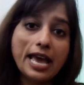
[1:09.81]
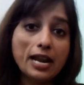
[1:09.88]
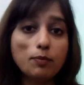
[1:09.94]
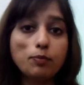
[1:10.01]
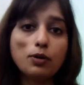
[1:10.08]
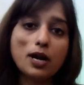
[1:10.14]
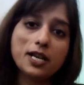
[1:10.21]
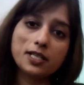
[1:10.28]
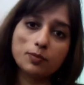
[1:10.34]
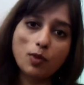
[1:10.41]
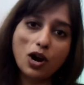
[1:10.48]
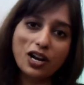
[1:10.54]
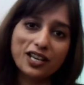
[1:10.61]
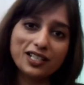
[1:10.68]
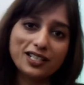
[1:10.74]
enterprise
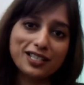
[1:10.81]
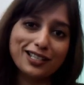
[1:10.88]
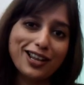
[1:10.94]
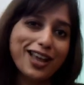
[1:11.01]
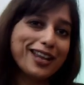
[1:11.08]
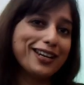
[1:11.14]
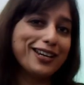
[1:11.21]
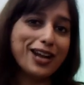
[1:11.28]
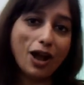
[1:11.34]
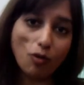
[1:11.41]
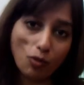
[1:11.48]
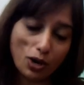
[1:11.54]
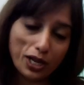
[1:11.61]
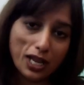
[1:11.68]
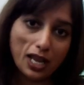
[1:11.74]
markets like
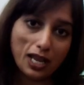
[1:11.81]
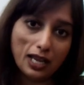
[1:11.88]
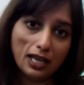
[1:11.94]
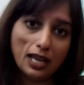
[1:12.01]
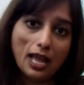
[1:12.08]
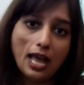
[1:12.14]
networking